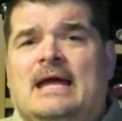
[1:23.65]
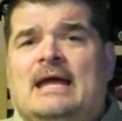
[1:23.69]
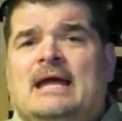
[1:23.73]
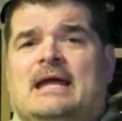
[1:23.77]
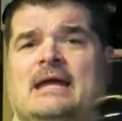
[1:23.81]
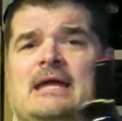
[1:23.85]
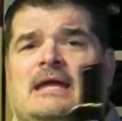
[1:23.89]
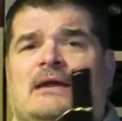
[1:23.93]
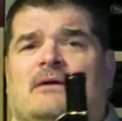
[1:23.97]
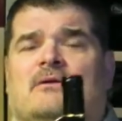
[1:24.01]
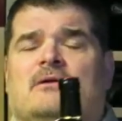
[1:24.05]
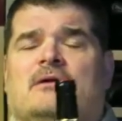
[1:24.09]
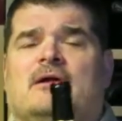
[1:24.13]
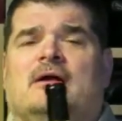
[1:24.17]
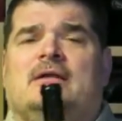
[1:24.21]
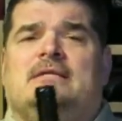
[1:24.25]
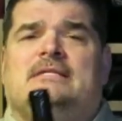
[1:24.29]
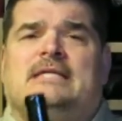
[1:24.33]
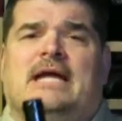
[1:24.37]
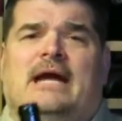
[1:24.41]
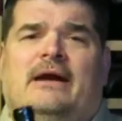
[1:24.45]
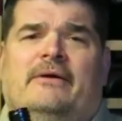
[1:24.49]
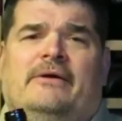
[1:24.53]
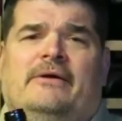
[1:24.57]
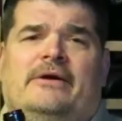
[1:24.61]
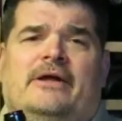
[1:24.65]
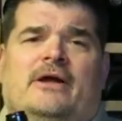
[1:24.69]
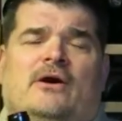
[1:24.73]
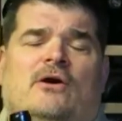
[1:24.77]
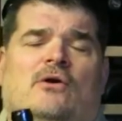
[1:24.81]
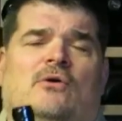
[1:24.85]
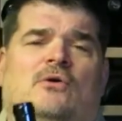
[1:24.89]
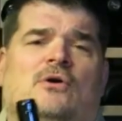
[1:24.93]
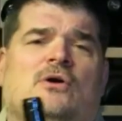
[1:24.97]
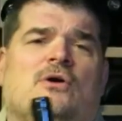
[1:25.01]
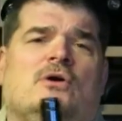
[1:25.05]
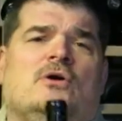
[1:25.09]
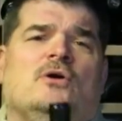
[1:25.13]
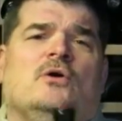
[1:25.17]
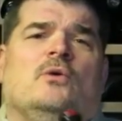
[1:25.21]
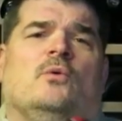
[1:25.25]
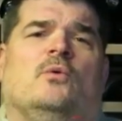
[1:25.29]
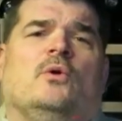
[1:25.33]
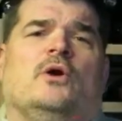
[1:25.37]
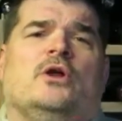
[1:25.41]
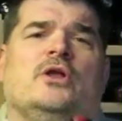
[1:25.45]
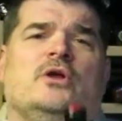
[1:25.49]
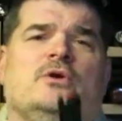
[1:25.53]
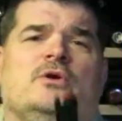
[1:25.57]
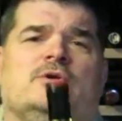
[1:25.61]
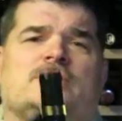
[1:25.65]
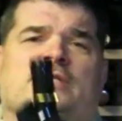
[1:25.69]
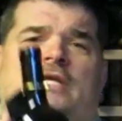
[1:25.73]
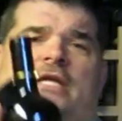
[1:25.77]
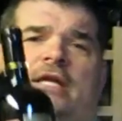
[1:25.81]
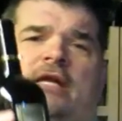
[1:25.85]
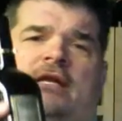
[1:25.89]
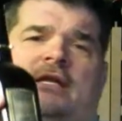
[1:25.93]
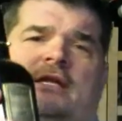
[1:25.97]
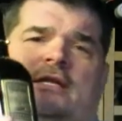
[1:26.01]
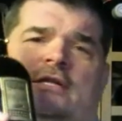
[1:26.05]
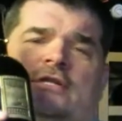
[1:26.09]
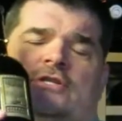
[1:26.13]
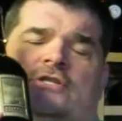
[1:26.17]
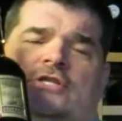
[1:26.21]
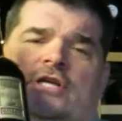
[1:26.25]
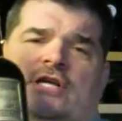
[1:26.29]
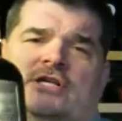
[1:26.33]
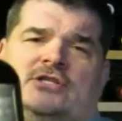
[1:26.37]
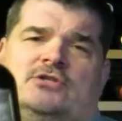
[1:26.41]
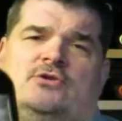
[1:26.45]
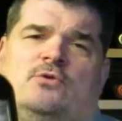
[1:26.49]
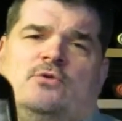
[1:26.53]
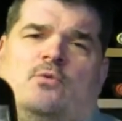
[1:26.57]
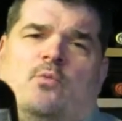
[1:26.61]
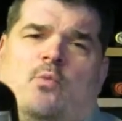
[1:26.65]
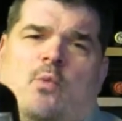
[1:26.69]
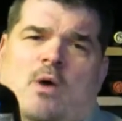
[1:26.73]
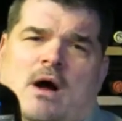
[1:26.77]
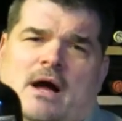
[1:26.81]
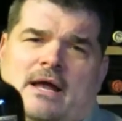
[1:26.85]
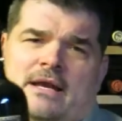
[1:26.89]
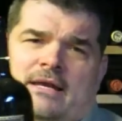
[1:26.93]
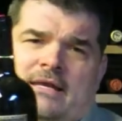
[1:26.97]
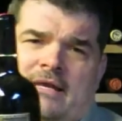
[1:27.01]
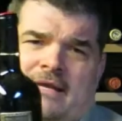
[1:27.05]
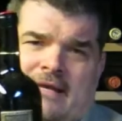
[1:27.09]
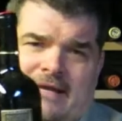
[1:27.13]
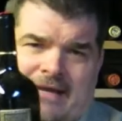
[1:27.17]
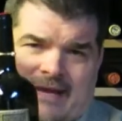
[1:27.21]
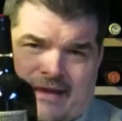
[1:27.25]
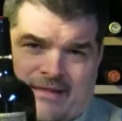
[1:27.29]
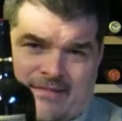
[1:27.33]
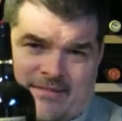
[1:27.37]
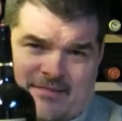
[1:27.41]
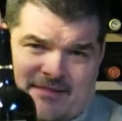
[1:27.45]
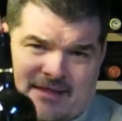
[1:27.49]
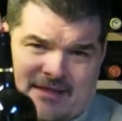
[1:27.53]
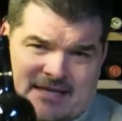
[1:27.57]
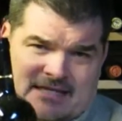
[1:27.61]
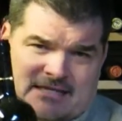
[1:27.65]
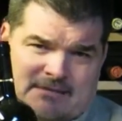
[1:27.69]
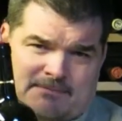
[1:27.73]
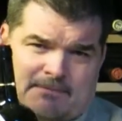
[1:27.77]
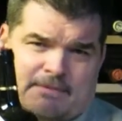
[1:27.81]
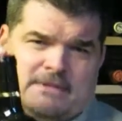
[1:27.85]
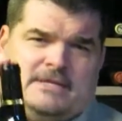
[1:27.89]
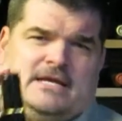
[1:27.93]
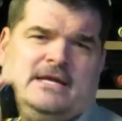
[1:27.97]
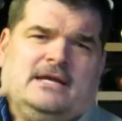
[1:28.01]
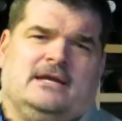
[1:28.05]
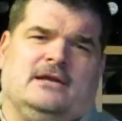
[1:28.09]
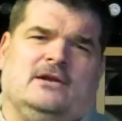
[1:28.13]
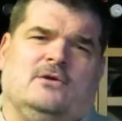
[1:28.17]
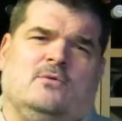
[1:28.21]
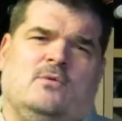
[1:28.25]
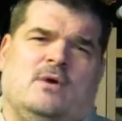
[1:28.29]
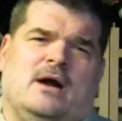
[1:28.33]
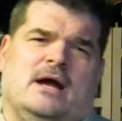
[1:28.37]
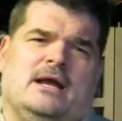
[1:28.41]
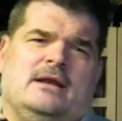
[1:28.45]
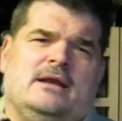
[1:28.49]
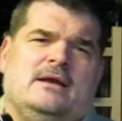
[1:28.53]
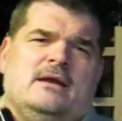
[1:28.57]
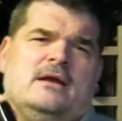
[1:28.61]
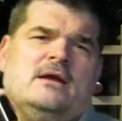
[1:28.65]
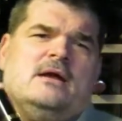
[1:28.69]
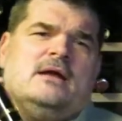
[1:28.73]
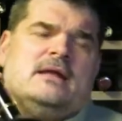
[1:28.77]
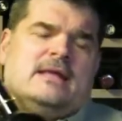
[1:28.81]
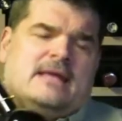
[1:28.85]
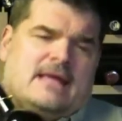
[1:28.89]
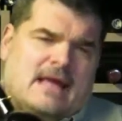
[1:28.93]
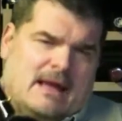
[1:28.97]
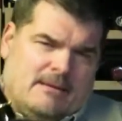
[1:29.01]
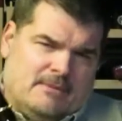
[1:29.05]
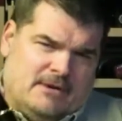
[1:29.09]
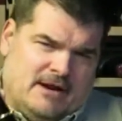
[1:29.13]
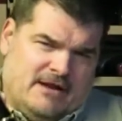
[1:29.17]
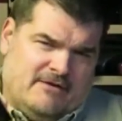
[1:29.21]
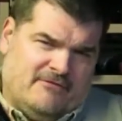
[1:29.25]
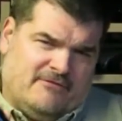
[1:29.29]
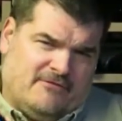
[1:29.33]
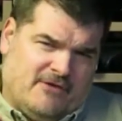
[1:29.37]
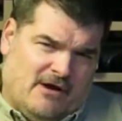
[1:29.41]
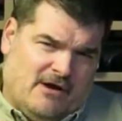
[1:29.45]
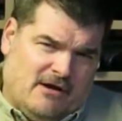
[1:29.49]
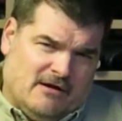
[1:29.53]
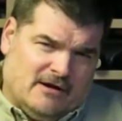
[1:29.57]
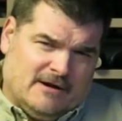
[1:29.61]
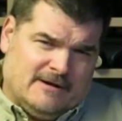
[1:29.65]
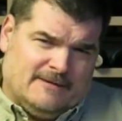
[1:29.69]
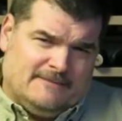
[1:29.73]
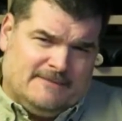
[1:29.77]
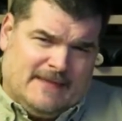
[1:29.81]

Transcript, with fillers: Here in Ontario, we're using just one in this particular wine, Cabernet Franc.